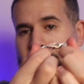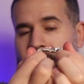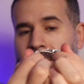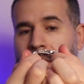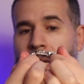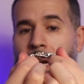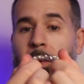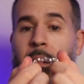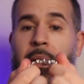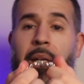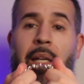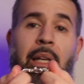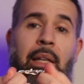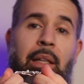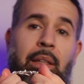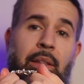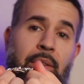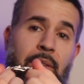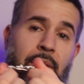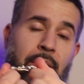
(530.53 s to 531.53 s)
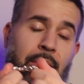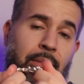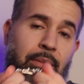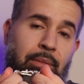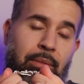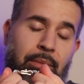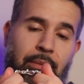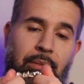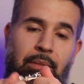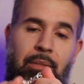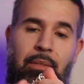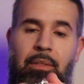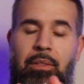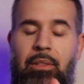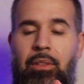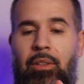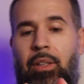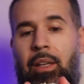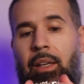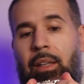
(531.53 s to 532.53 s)
Now it clicks.
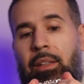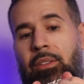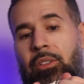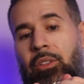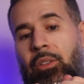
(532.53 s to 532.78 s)
Okay,